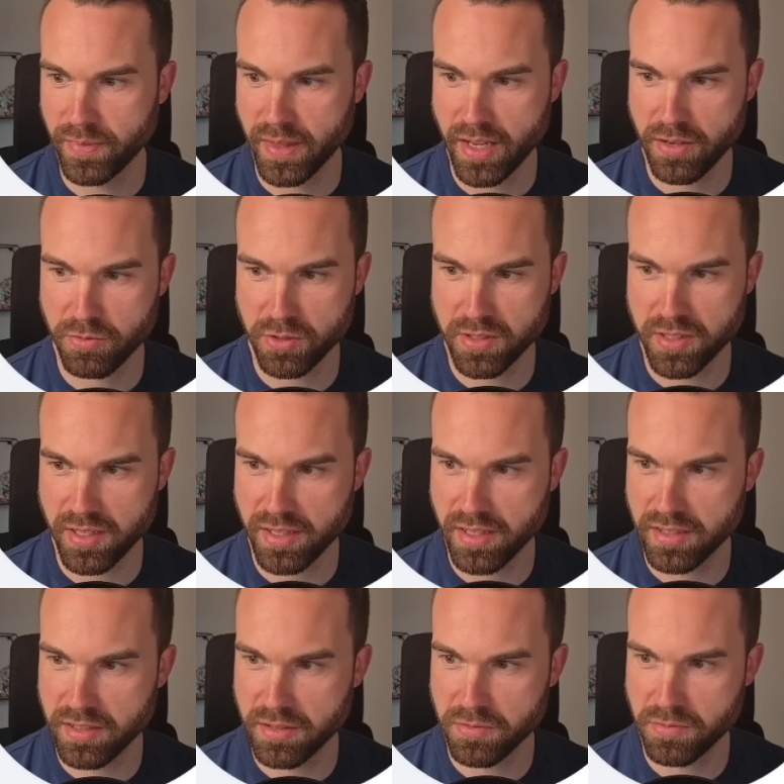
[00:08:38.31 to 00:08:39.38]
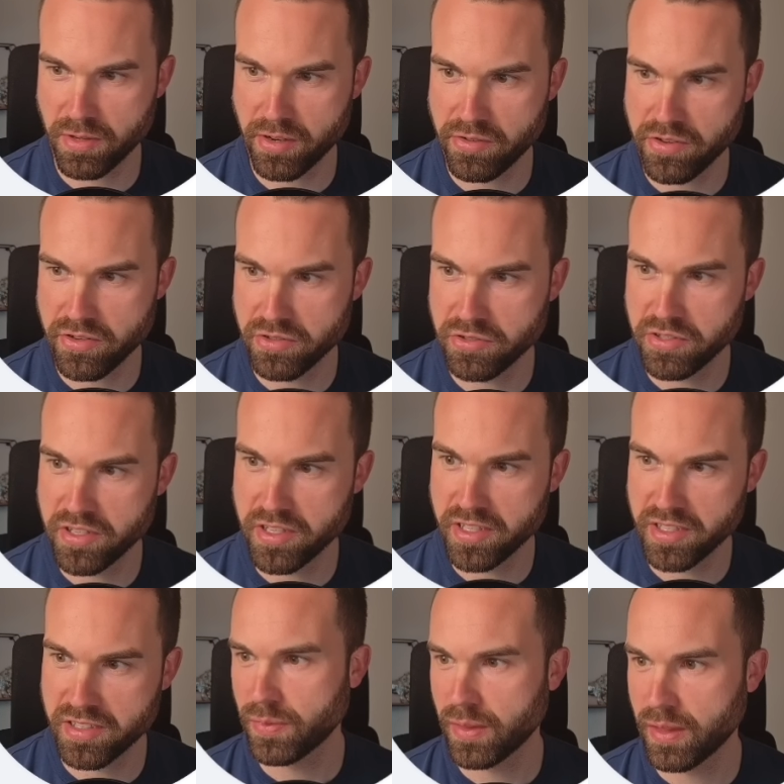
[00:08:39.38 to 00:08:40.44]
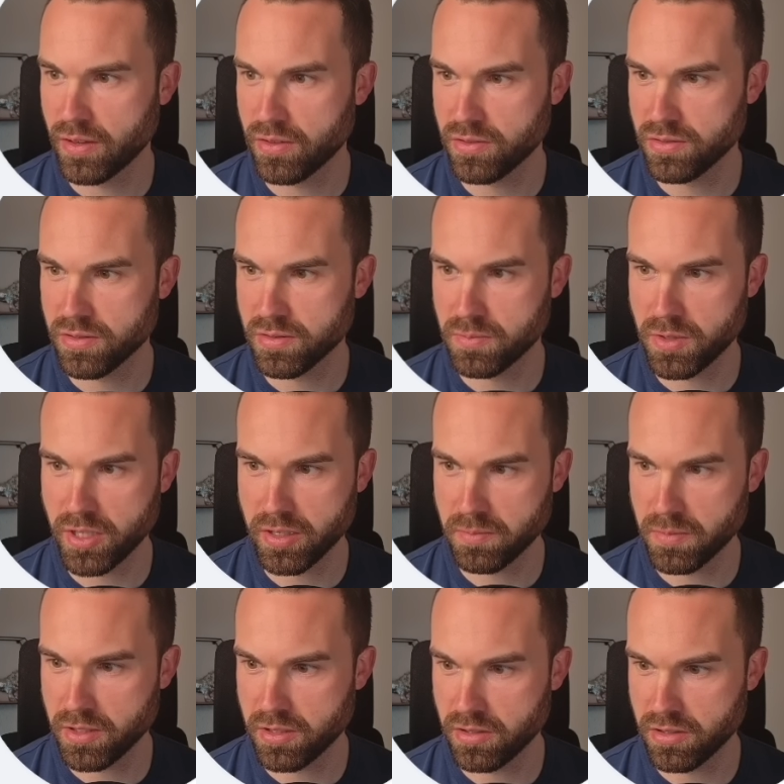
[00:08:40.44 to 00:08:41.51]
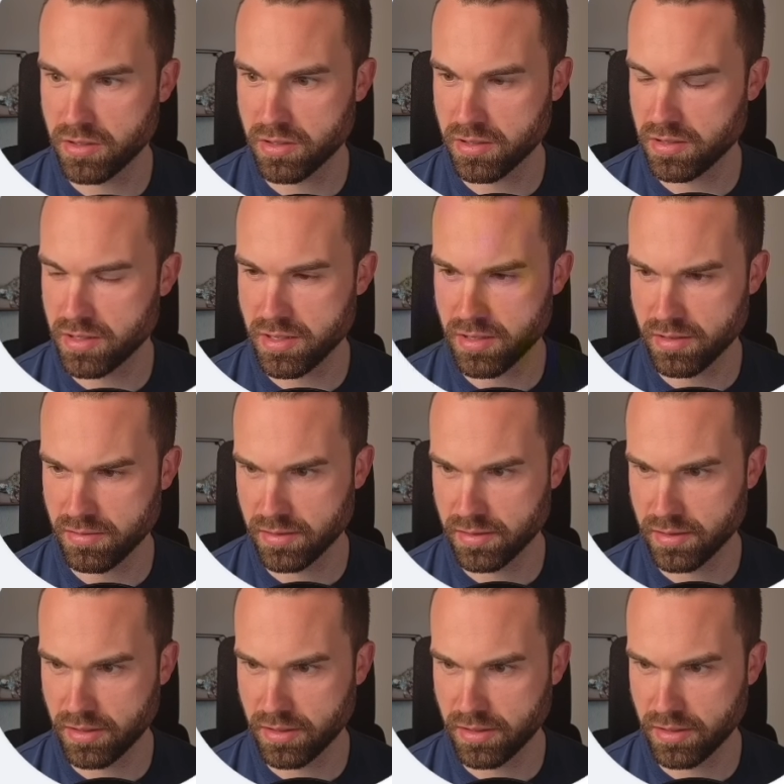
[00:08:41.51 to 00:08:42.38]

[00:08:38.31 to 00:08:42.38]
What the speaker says: Yeah, I would say that's very unique. Awesome like my daughter, yeah.